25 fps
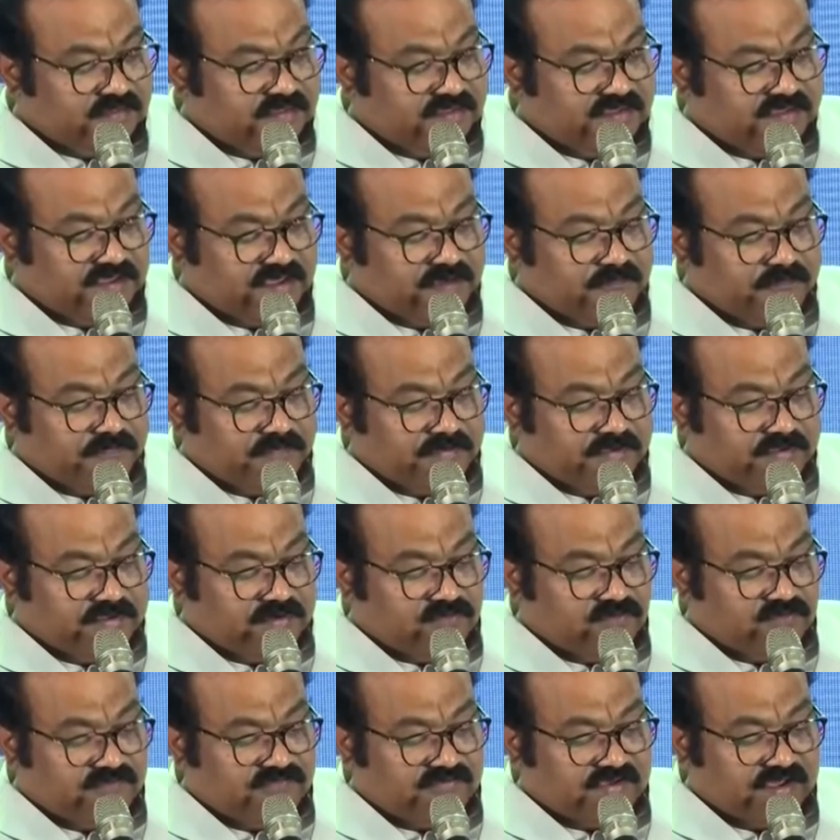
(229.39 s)
campaign,
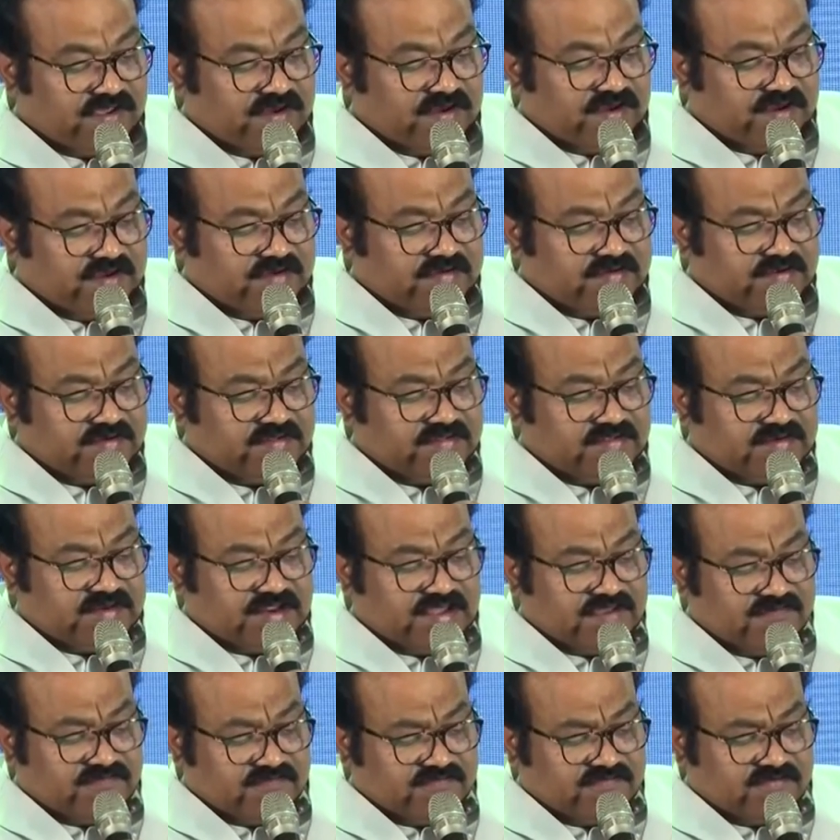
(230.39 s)
which highlighted the
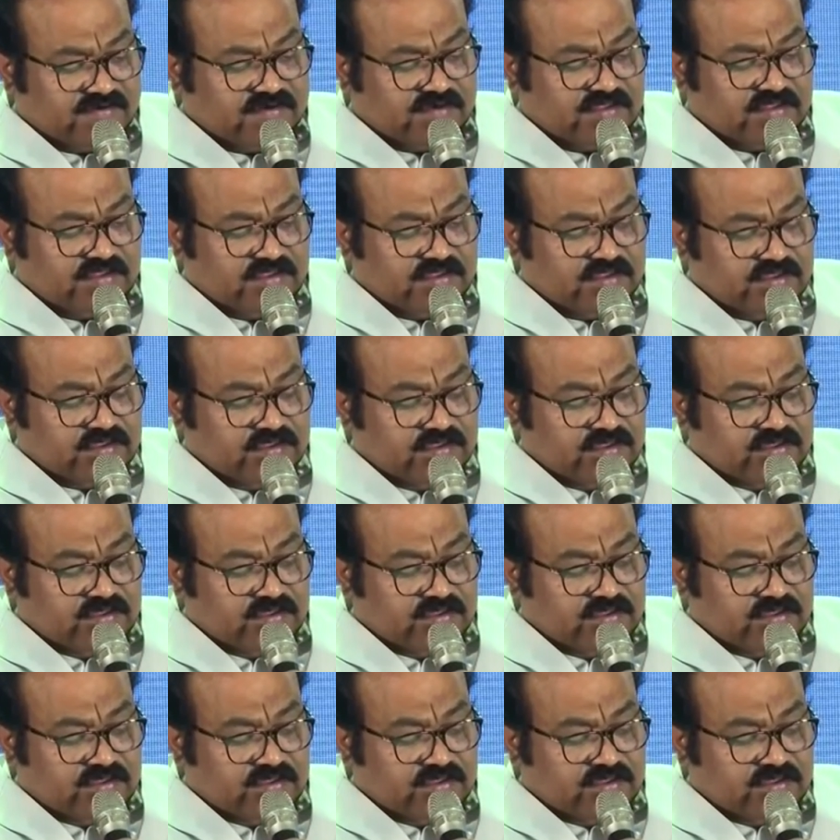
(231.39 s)
diversity